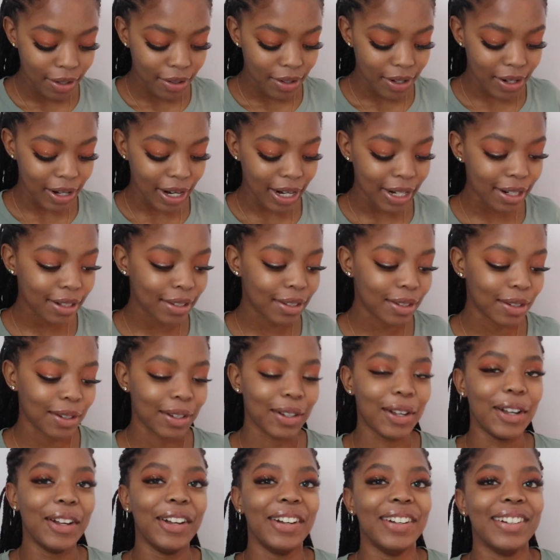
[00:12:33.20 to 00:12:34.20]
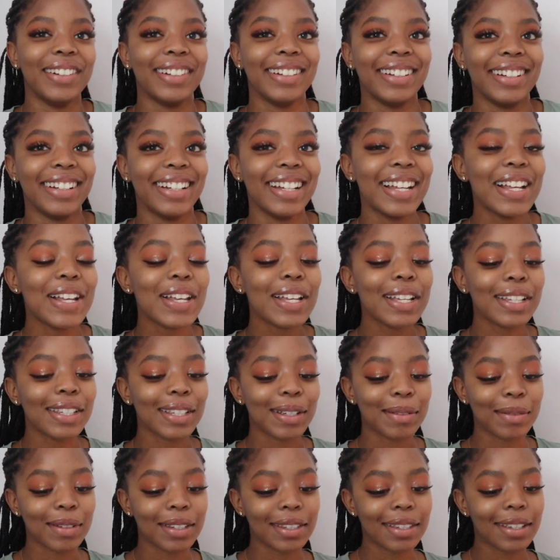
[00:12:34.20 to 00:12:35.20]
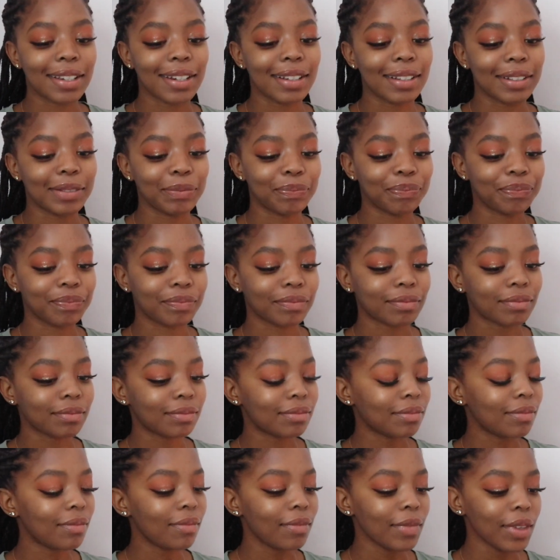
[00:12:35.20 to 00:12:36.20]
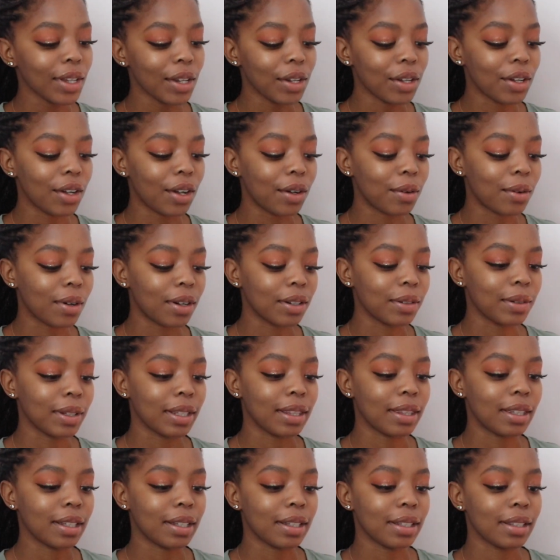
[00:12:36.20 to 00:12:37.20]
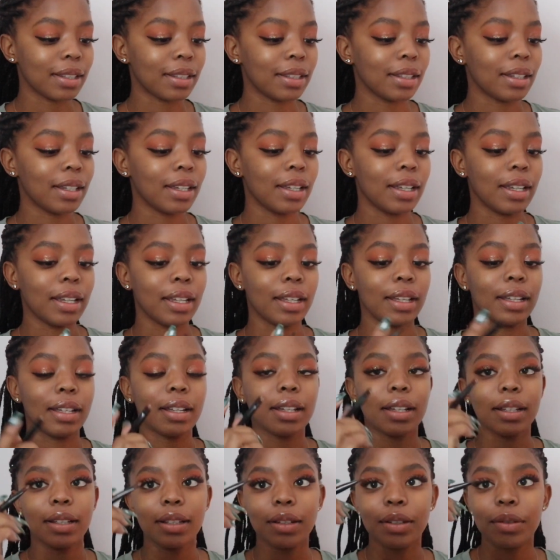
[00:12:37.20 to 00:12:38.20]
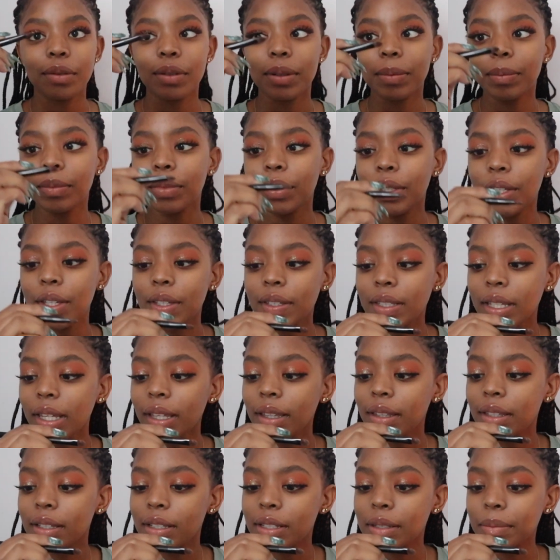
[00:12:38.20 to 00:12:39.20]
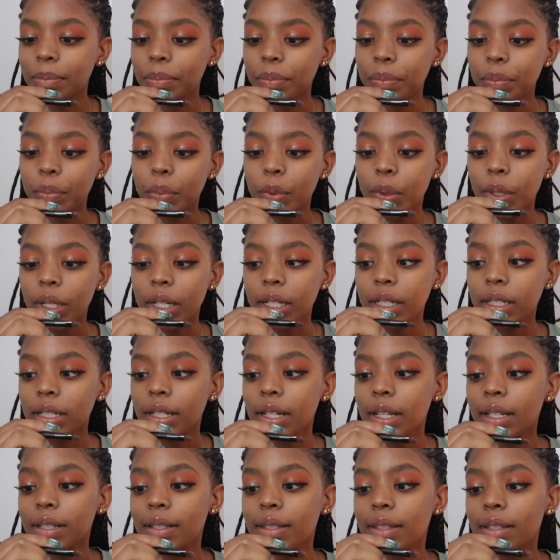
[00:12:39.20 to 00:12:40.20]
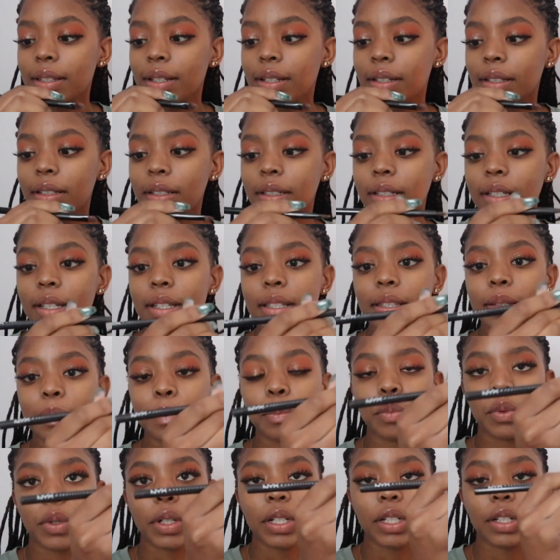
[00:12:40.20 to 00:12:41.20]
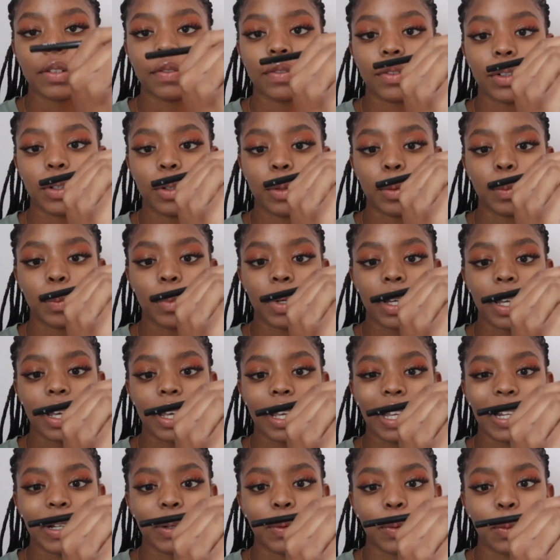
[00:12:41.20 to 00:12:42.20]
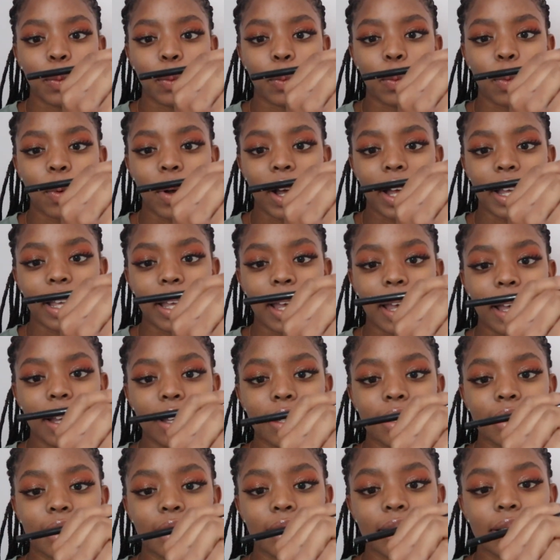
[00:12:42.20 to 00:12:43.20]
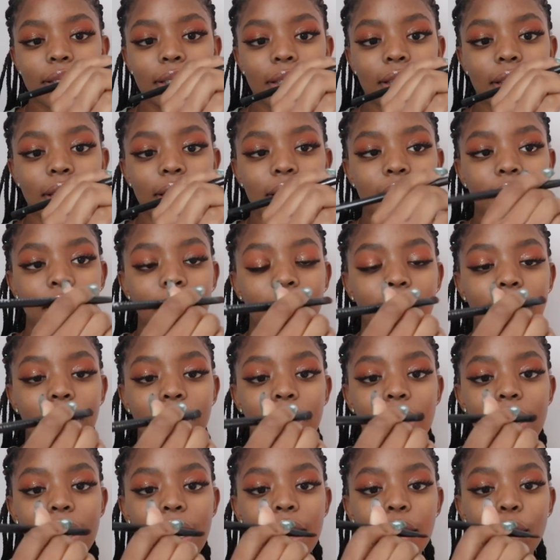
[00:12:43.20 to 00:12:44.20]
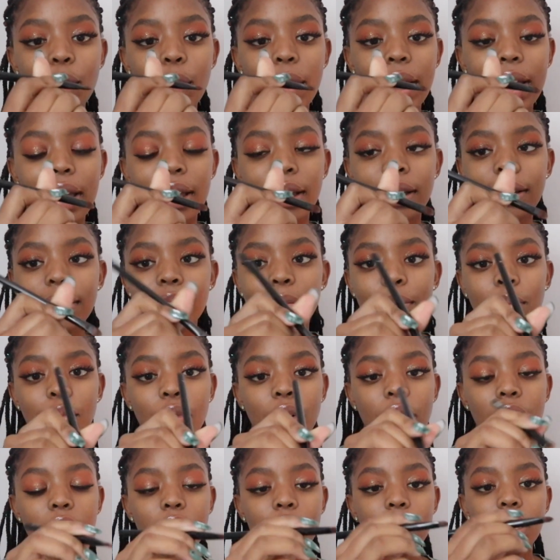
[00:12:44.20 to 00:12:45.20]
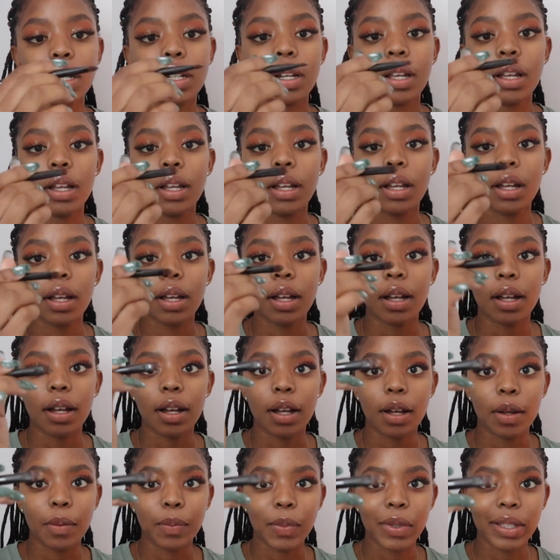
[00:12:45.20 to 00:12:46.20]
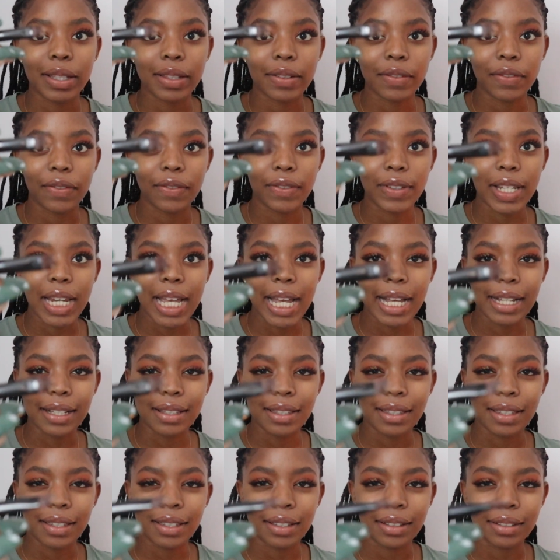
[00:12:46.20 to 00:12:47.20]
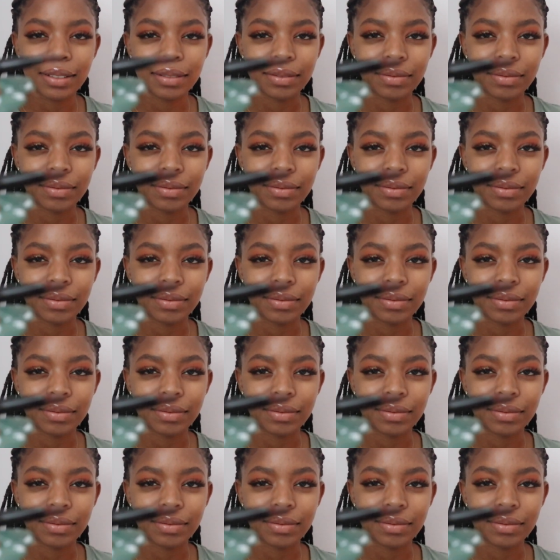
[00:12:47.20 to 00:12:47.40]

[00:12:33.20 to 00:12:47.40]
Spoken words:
Alright, so, so I'm just gonna go on with this. I'm using this brush. It's a brush from NYX. NYX brush. It's flat.